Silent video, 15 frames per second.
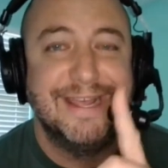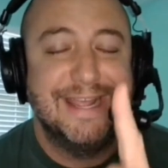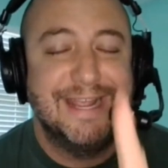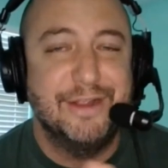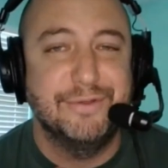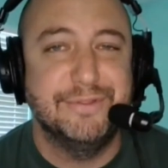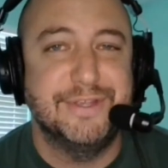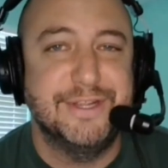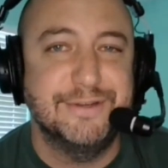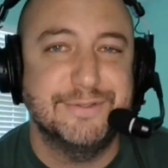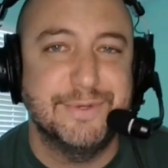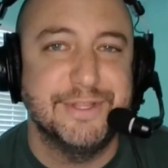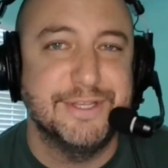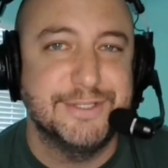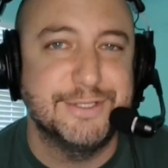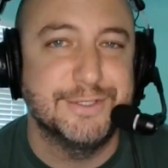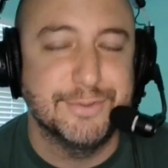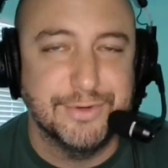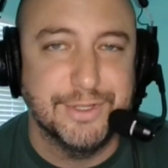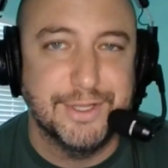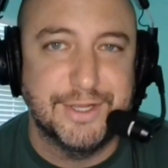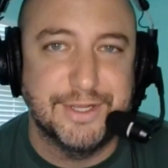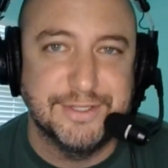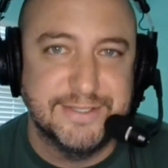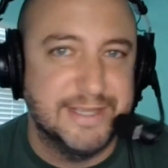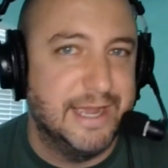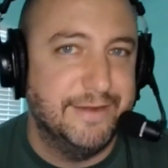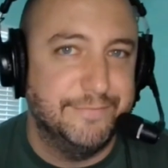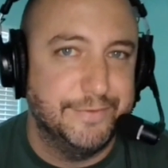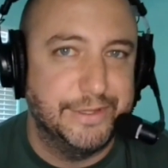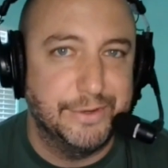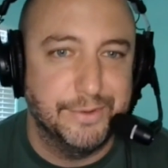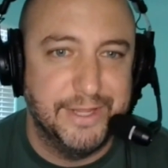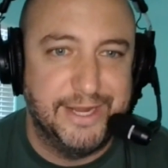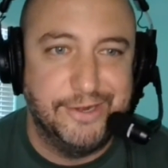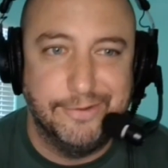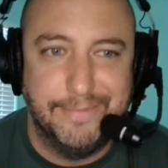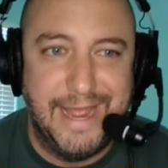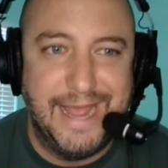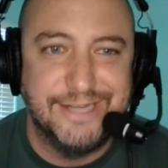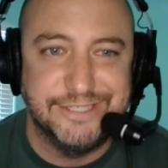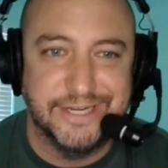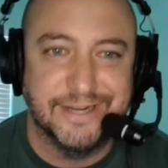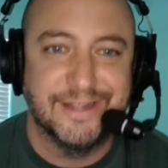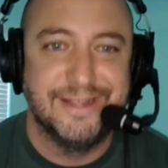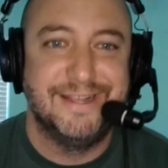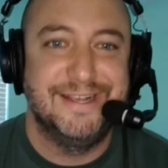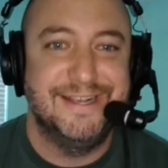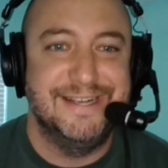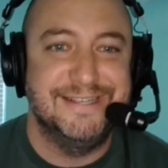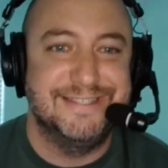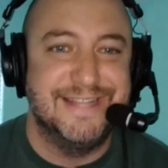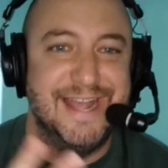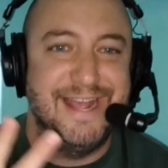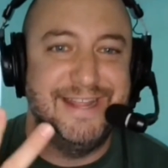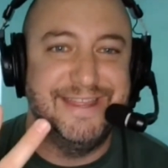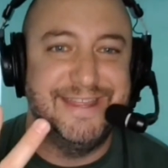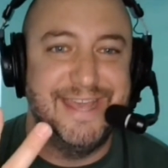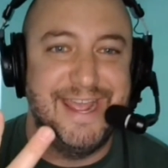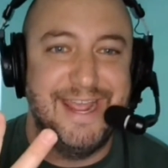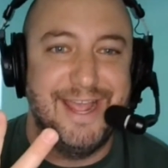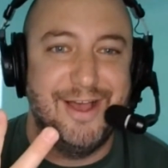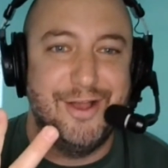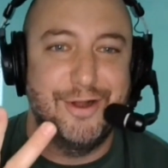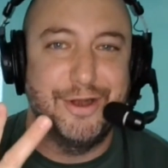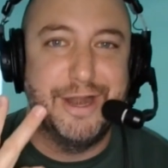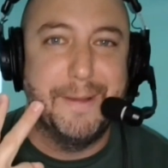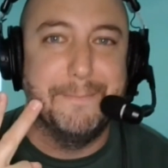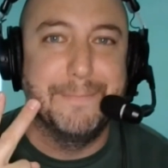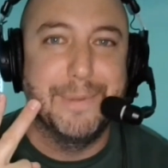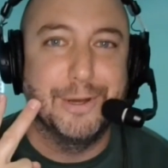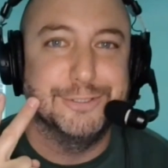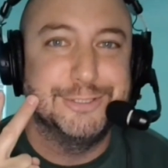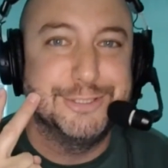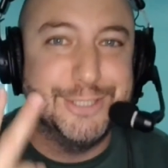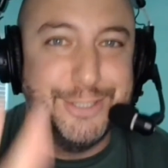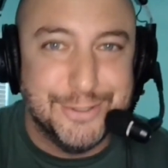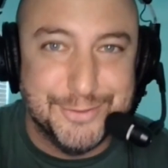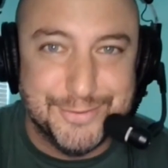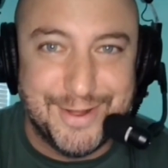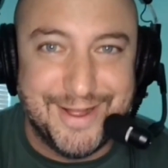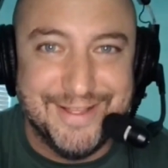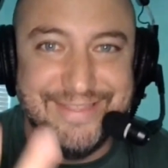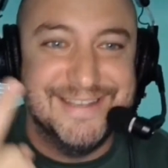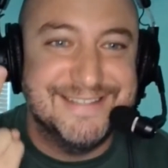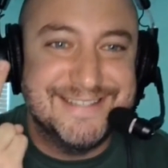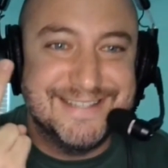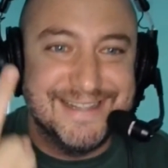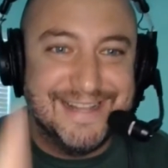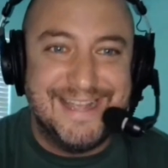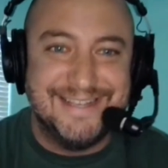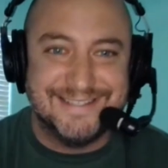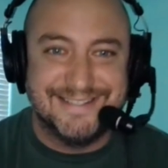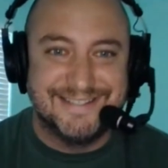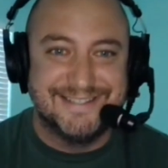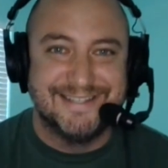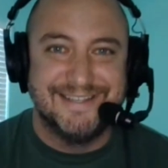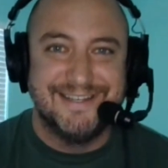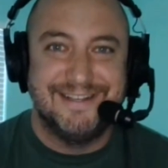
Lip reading: Here's where this is a really good sign for the Orlando Magic, is that they are number 2 on this list.